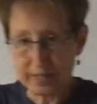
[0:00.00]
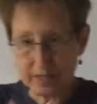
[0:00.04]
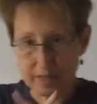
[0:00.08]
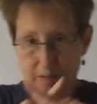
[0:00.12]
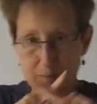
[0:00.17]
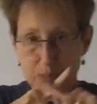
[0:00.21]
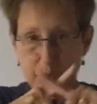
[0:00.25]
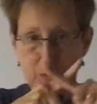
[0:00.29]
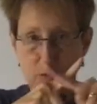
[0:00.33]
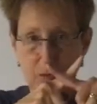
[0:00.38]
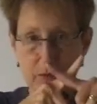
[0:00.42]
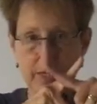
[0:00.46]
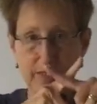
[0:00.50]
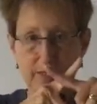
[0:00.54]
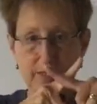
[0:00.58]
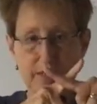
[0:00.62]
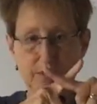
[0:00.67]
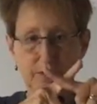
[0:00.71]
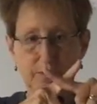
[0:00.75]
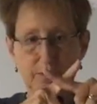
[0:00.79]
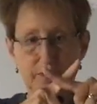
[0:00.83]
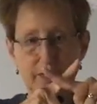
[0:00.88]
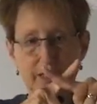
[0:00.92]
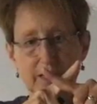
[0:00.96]
in a
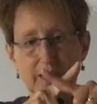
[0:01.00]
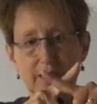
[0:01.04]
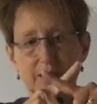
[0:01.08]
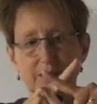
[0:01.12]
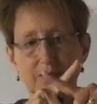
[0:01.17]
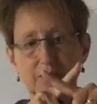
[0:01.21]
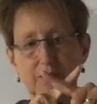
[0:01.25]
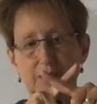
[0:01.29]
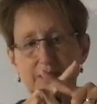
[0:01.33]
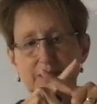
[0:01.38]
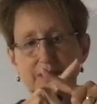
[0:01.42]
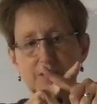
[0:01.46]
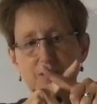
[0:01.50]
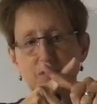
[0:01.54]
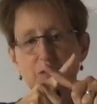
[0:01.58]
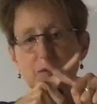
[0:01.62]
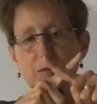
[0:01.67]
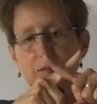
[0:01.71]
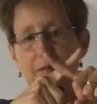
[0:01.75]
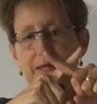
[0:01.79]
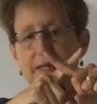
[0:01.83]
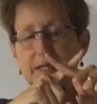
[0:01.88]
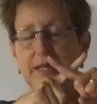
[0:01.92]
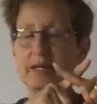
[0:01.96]
point, right there
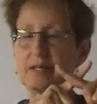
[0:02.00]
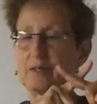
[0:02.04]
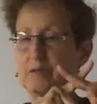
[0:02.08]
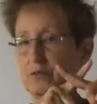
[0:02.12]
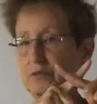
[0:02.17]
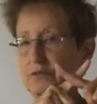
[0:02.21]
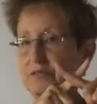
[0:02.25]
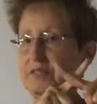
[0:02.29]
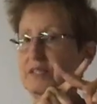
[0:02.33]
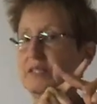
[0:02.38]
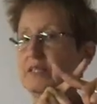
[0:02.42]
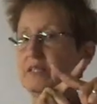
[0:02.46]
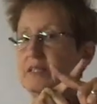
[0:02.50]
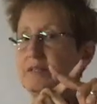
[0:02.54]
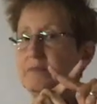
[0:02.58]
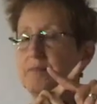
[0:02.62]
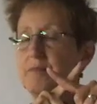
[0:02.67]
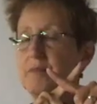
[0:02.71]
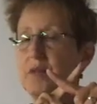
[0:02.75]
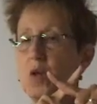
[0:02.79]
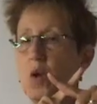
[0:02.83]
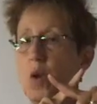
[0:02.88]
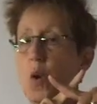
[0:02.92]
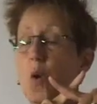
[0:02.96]
where my knuckles
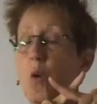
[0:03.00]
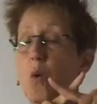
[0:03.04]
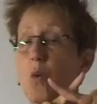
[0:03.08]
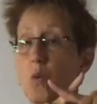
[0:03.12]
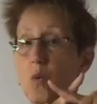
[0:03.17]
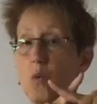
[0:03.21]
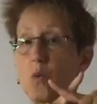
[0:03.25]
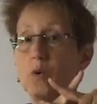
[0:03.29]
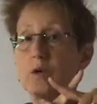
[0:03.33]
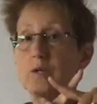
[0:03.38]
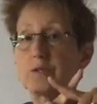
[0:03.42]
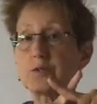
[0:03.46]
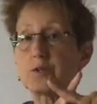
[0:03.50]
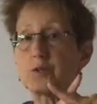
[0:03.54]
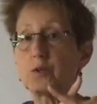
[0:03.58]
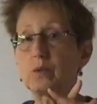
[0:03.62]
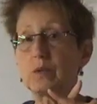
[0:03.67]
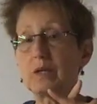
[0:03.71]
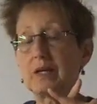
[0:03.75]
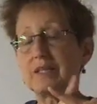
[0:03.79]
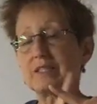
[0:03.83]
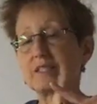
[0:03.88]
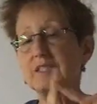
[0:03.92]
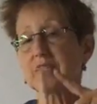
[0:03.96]
hit, or 2
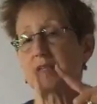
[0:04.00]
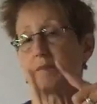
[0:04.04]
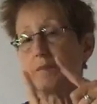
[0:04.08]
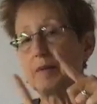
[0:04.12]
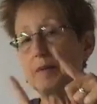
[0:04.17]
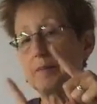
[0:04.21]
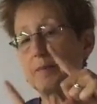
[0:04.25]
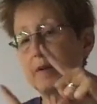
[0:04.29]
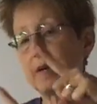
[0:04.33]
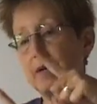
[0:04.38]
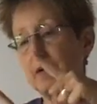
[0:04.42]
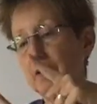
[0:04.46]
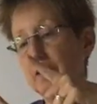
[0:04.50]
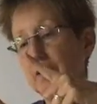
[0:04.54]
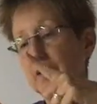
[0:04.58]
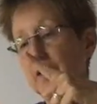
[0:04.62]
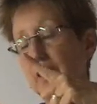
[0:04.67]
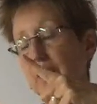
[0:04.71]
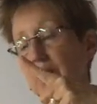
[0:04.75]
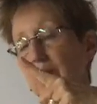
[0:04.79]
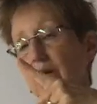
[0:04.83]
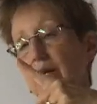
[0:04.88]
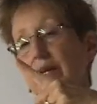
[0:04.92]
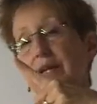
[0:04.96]
lines can be
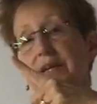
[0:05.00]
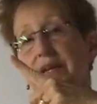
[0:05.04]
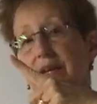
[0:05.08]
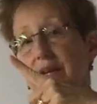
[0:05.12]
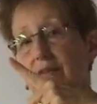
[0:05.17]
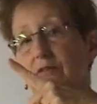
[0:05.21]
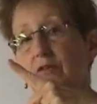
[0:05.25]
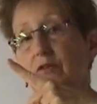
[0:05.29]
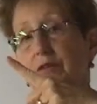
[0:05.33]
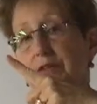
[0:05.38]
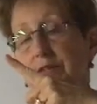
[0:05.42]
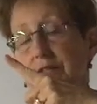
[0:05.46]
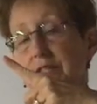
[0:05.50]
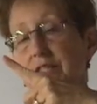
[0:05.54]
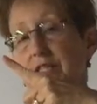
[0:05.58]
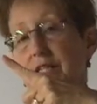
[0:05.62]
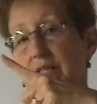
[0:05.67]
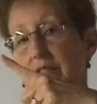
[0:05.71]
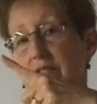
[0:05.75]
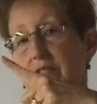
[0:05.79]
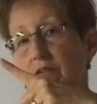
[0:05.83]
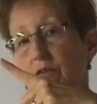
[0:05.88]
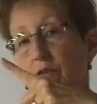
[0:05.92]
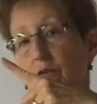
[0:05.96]
parallel and never
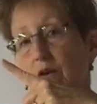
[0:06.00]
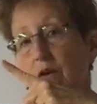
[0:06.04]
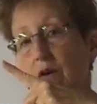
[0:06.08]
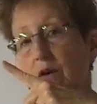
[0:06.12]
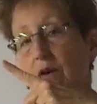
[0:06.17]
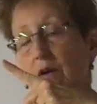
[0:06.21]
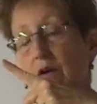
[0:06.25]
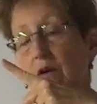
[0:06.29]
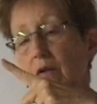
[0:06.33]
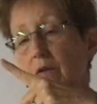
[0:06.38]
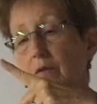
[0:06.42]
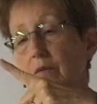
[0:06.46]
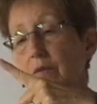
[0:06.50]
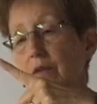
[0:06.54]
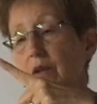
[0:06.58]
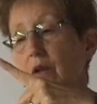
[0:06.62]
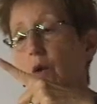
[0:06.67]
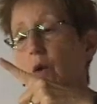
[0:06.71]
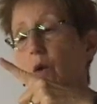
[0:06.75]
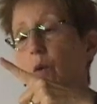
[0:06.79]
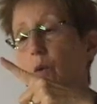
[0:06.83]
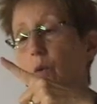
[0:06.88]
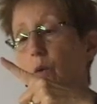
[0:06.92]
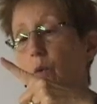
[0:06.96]
intersect at all,
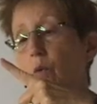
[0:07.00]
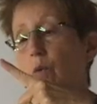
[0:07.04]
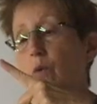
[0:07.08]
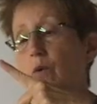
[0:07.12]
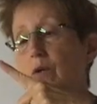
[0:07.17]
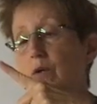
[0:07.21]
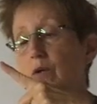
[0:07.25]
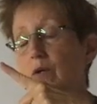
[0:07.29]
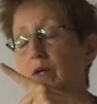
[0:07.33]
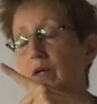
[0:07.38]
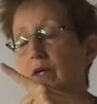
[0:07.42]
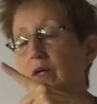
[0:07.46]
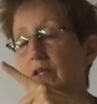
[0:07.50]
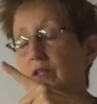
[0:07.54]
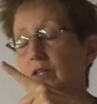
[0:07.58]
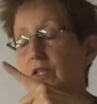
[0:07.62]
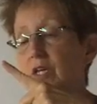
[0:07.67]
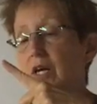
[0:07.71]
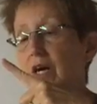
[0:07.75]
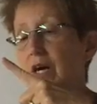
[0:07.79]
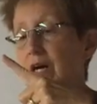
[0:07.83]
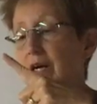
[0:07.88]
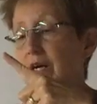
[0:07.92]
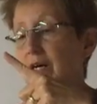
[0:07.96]
or
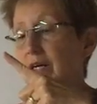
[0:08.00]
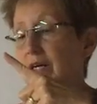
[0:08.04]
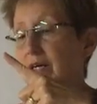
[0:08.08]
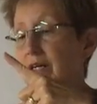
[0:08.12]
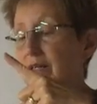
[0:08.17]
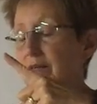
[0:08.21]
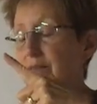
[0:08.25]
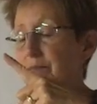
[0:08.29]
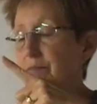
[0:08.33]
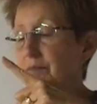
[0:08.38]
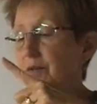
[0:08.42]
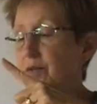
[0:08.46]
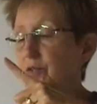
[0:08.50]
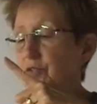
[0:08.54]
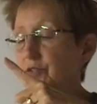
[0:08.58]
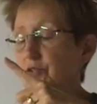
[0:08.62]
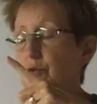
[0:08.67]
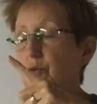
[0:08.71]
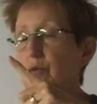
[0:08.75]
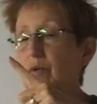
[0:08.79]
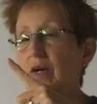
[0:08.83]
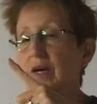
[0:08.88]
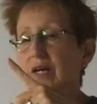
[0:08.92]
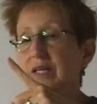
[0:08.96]

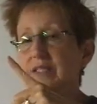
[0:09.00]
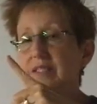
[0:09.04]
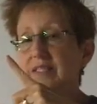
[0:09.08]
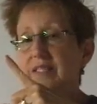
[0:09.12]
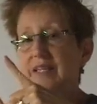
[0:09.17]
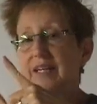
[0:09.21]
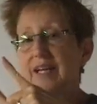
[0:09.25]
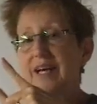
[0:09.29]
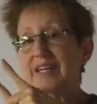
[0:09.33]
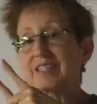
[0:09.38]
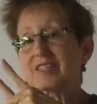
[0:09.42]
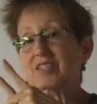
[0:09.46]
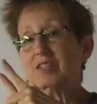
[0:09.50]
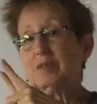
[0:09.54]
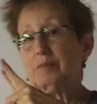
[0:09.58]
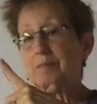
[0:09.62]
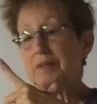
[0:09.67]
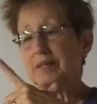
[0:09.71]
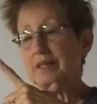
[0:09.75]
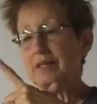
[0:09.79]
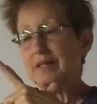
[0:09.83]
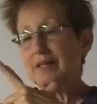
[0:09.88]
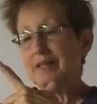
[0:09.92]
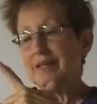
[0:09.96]
2 lines can actually
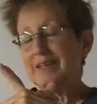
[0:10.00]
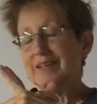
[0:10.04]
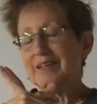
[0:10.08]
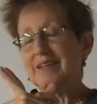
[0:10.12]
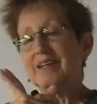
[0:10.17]
be